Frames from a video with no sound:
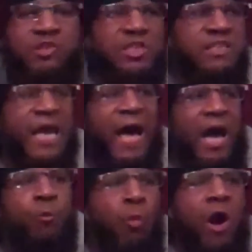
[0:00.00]
and says,
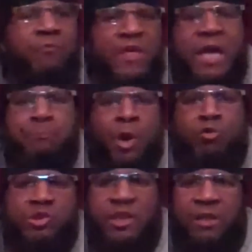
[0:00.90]
I want that
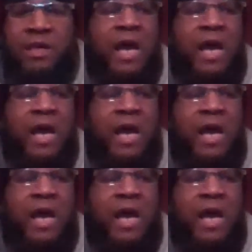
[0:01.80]
person.